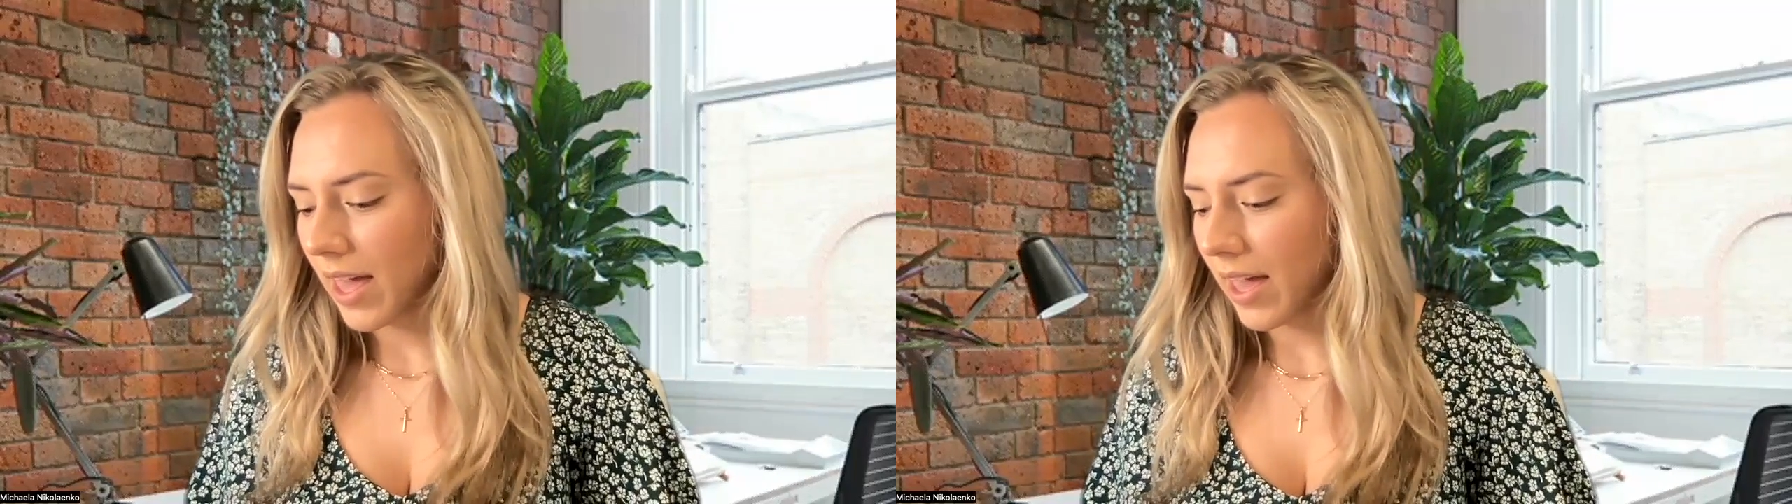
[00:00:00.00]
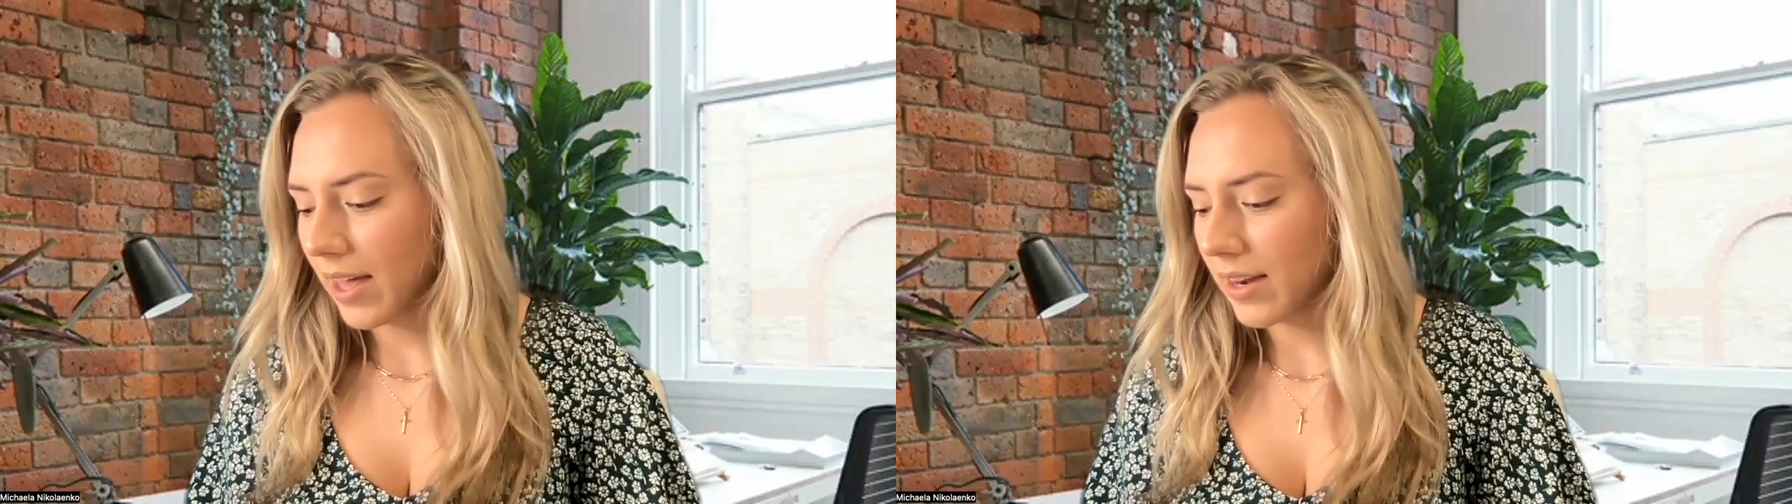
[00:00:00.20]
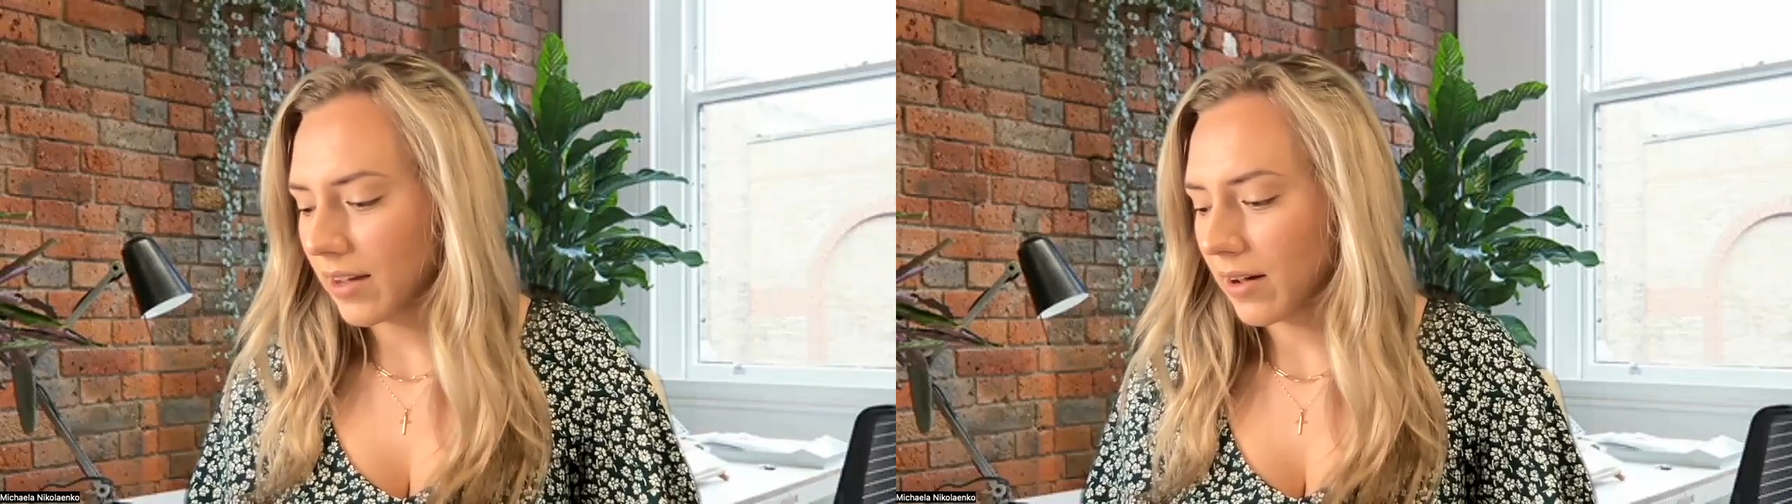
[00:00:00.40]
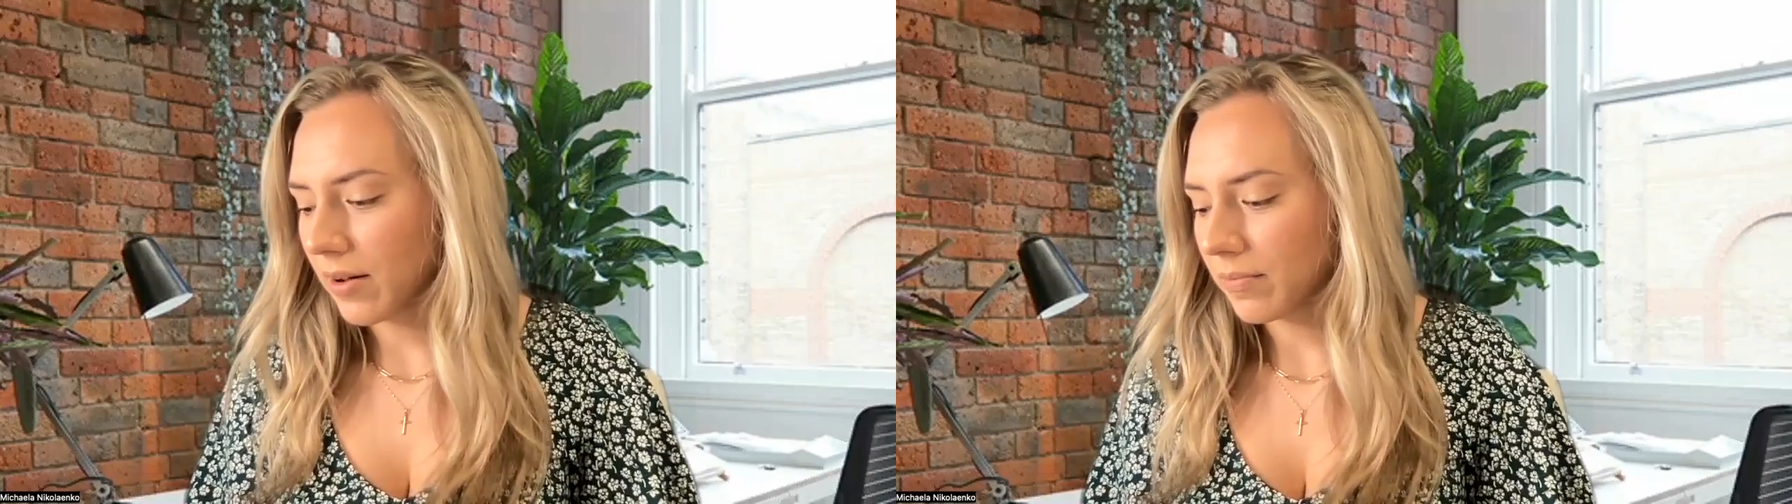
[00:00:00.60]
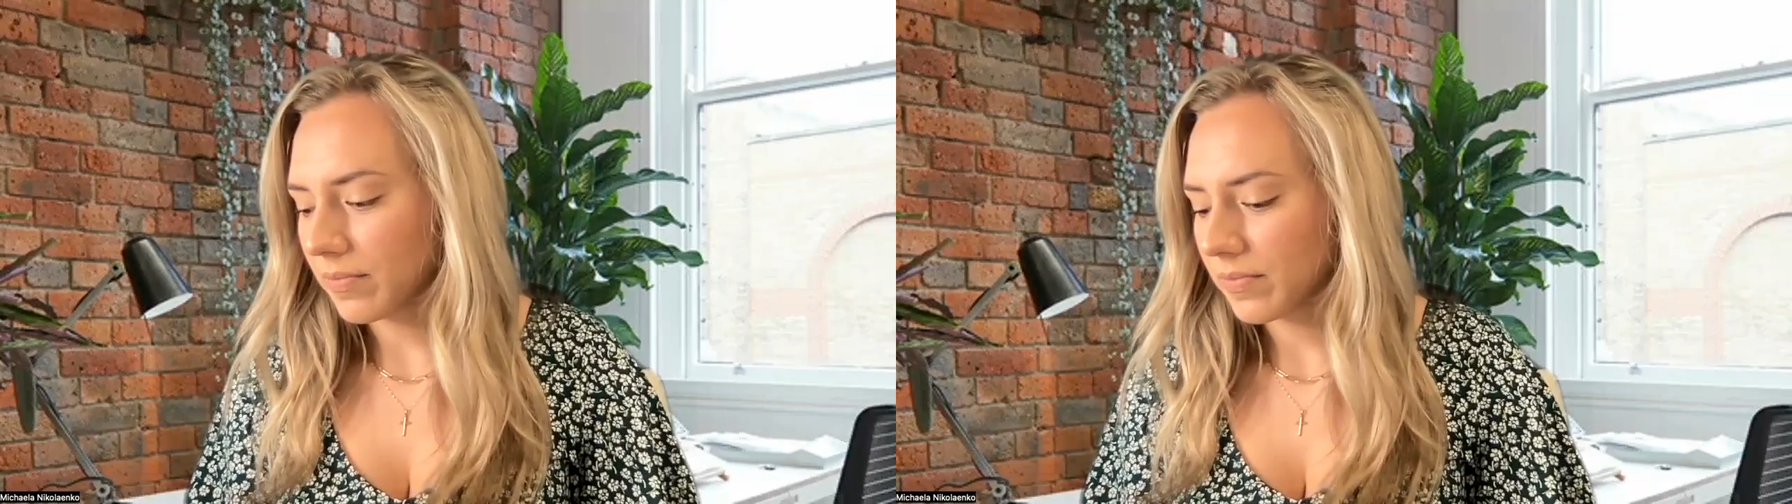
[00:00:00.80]

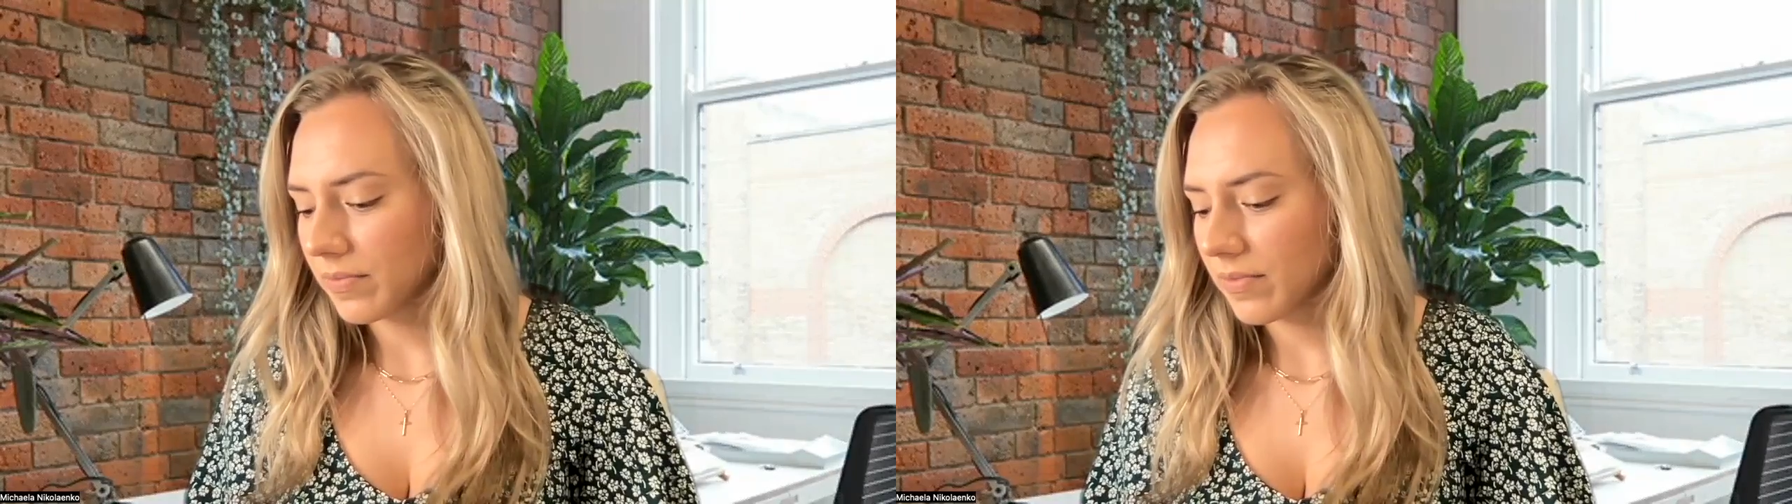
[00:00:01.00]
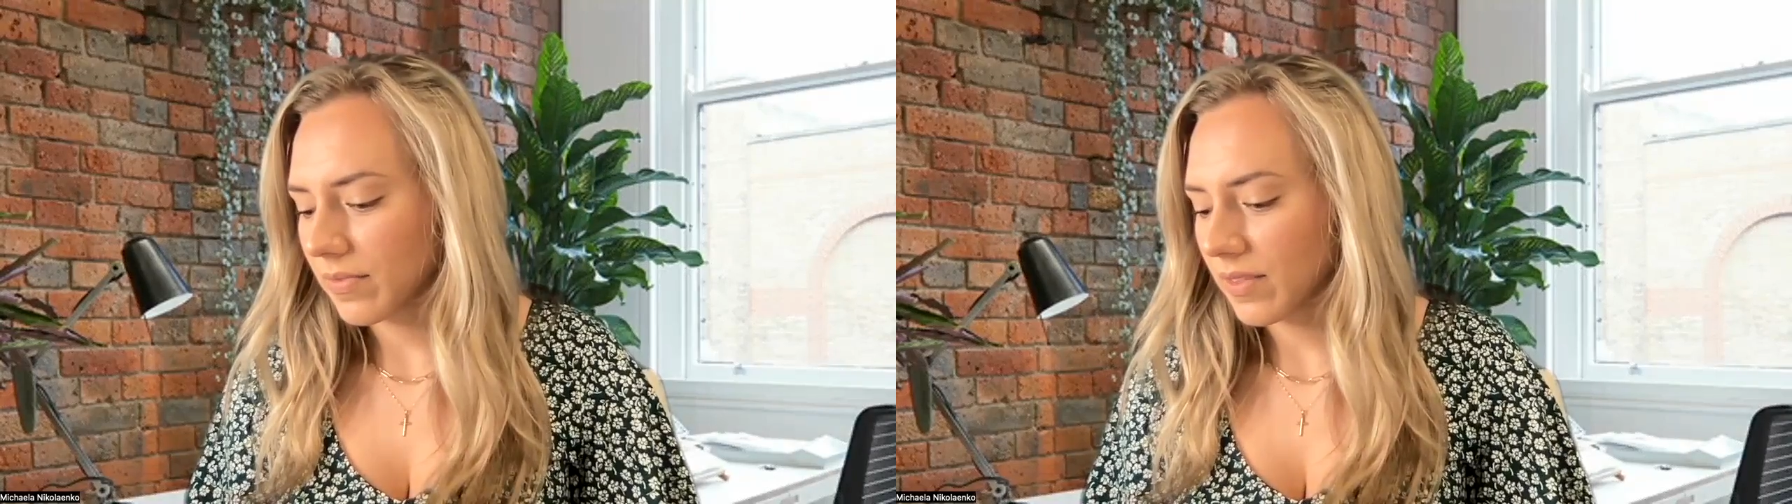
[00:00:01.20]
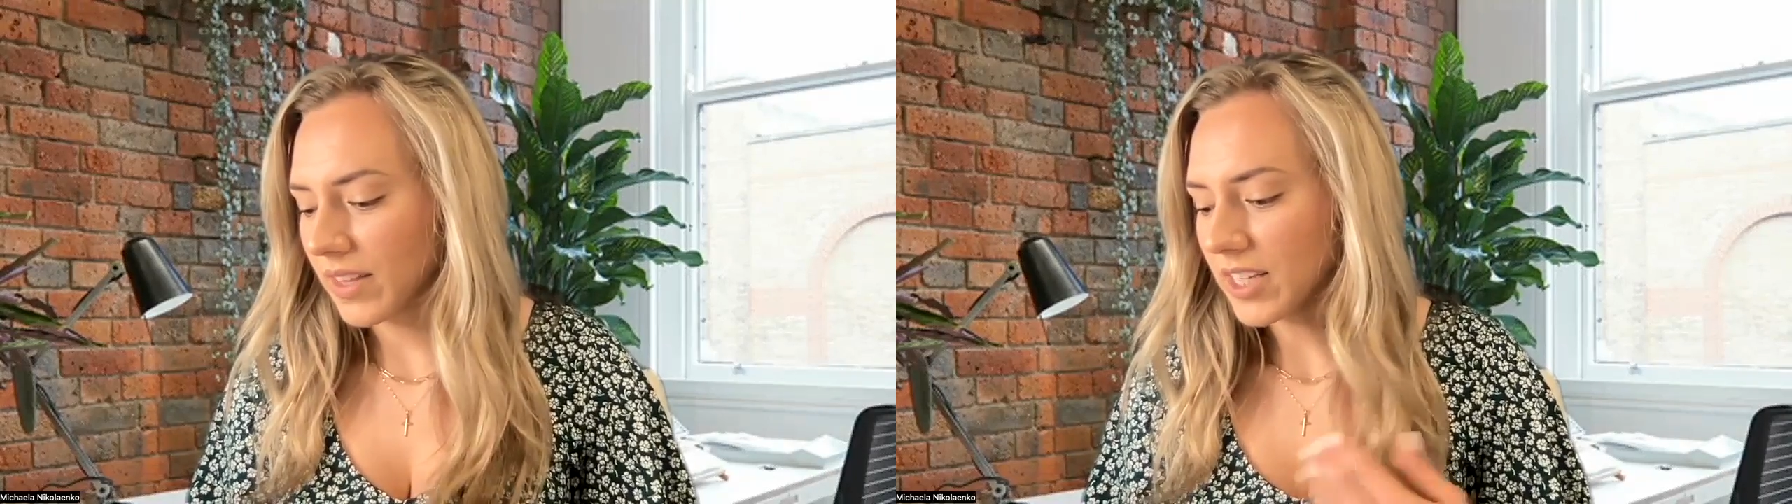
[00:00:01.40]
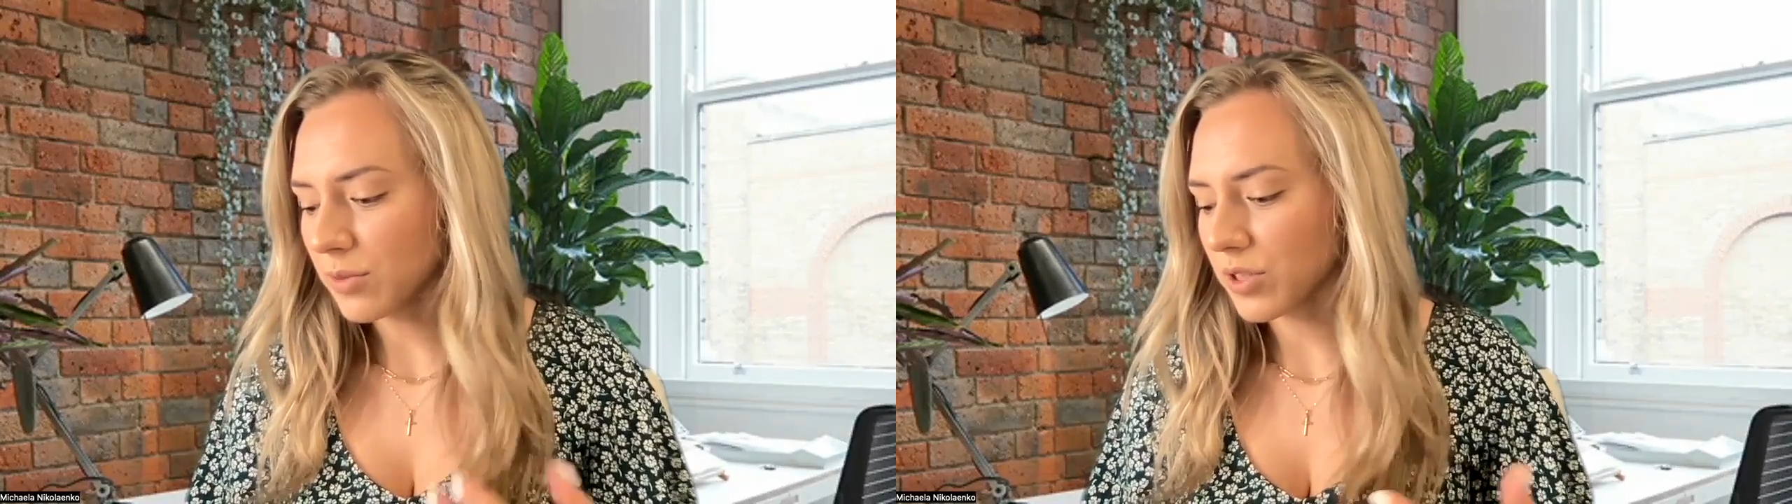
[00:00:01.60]
And, this